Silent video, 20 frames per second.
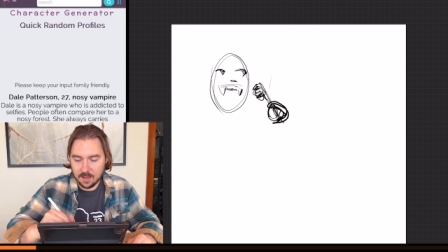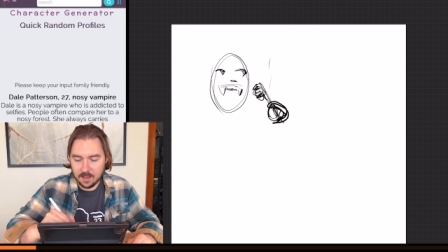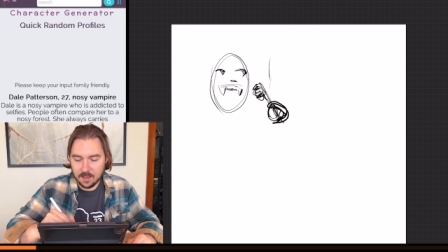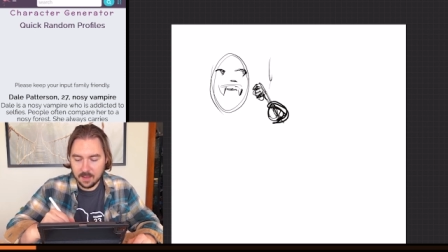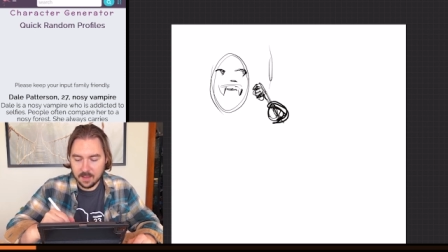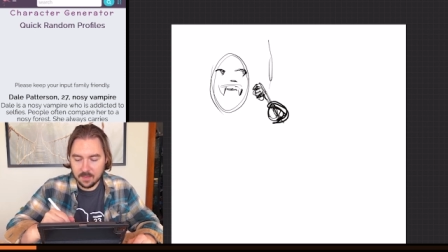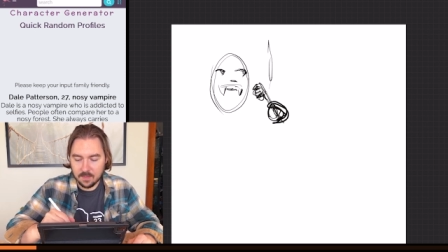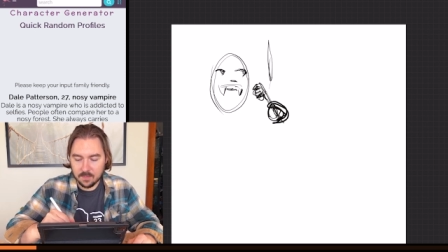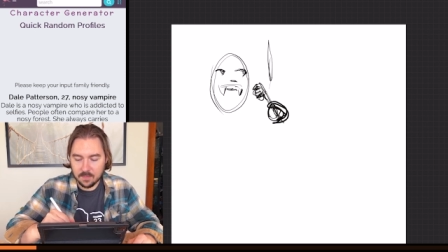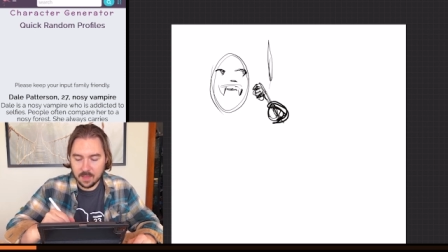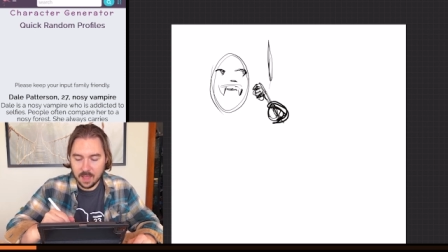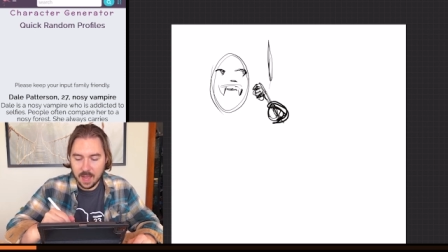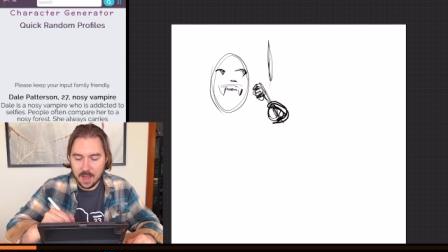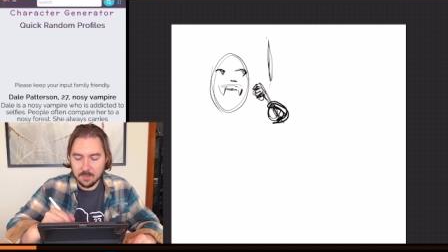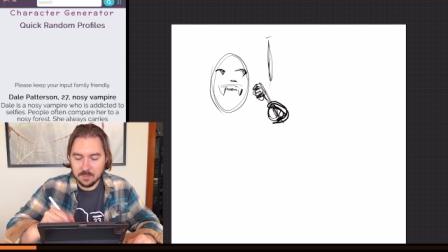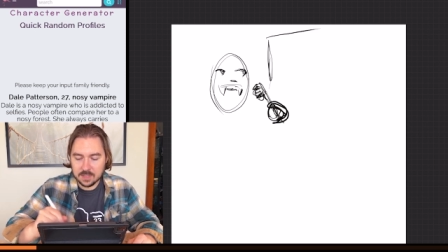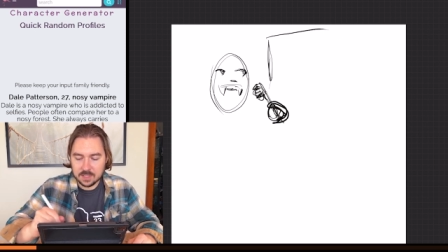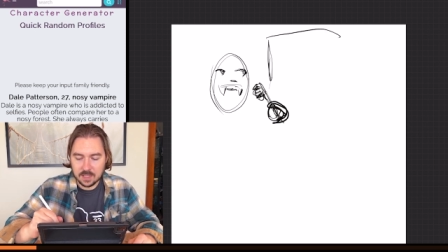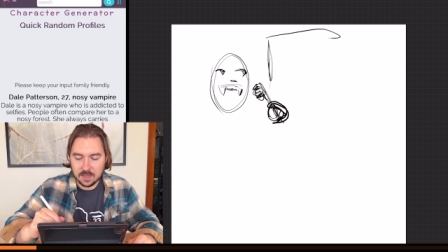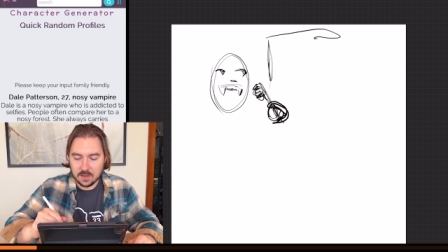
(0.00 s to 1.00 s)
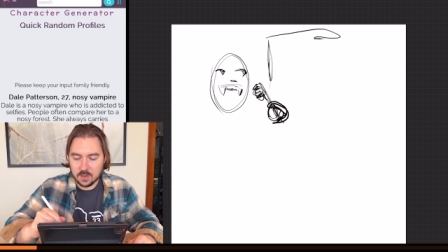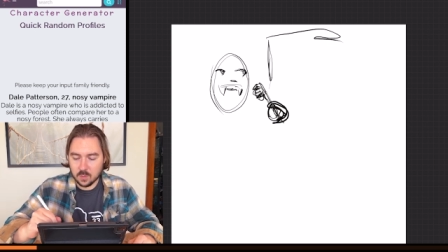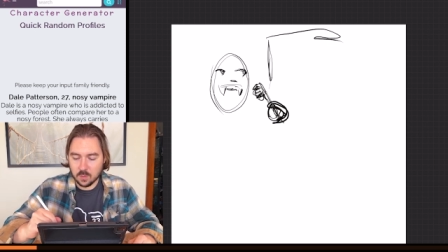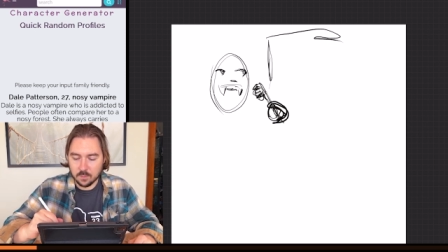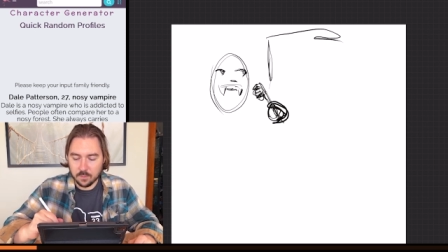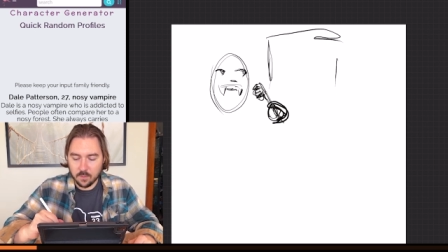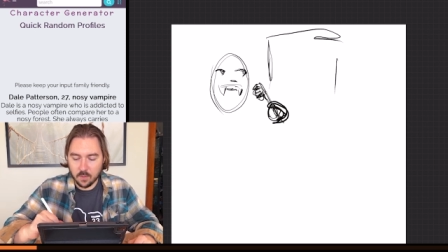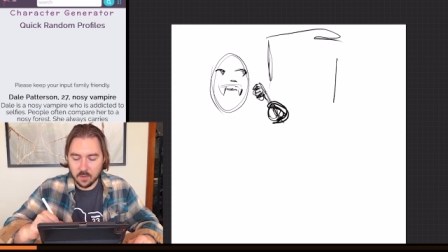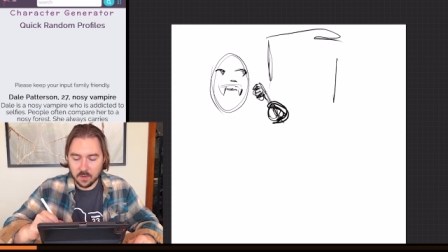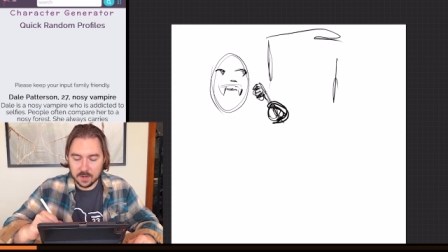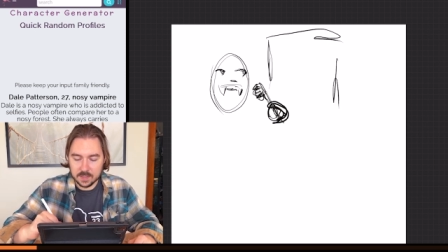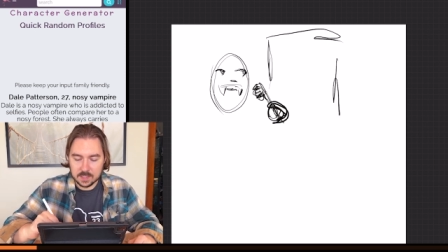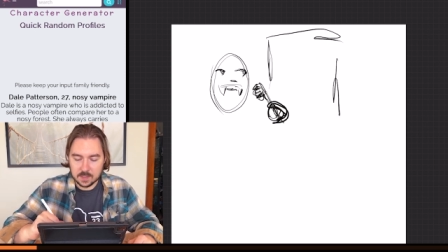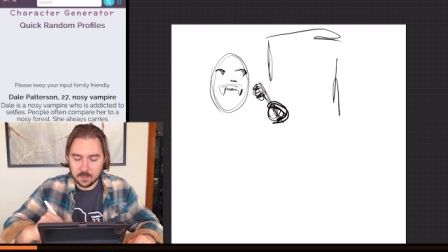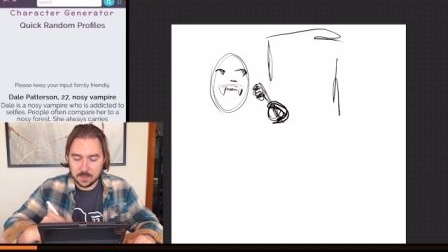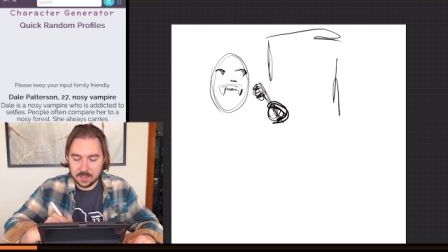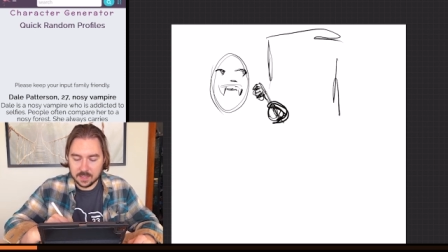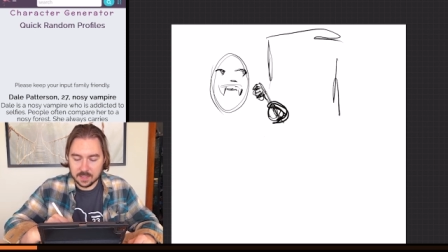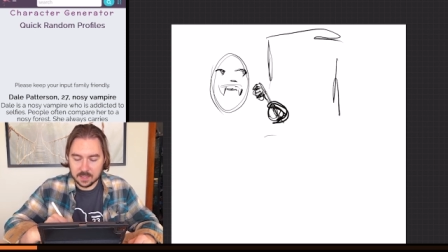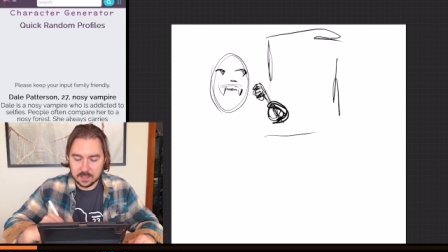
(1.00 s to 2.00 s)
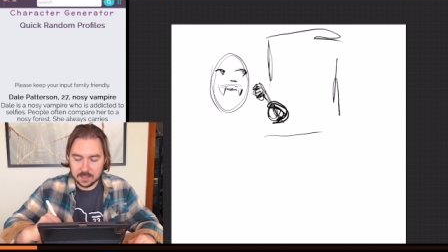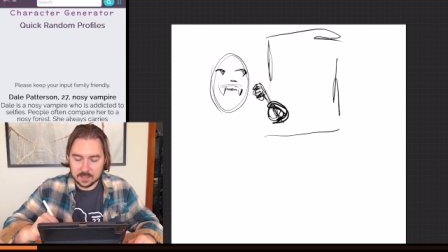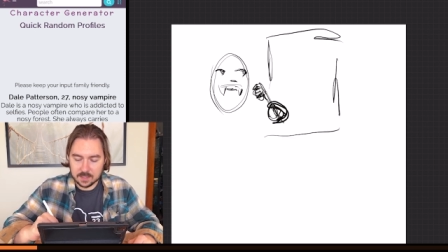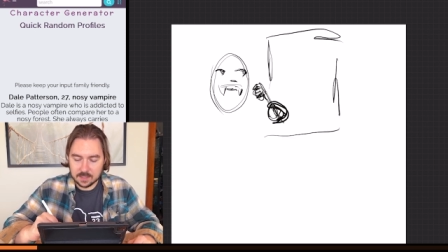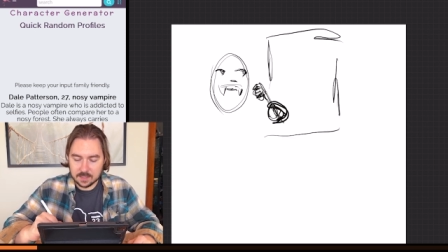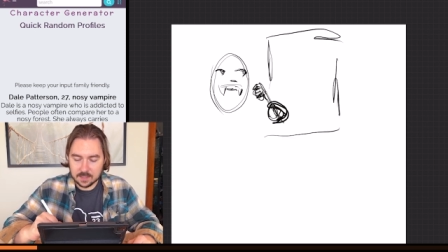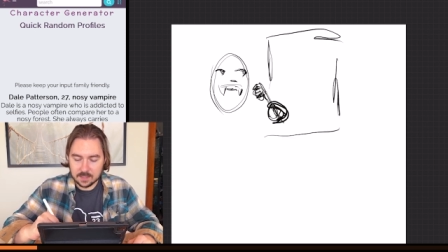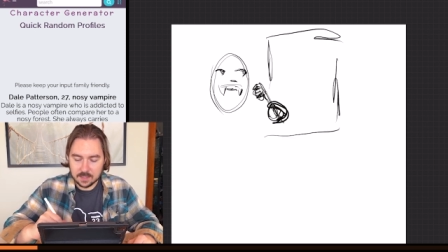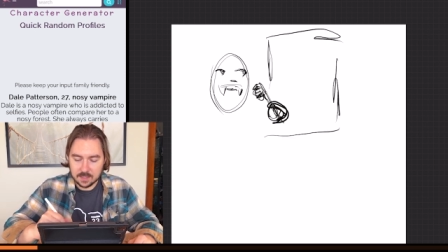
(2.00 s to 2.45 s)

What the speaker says: And I'm just gonna do a forest because,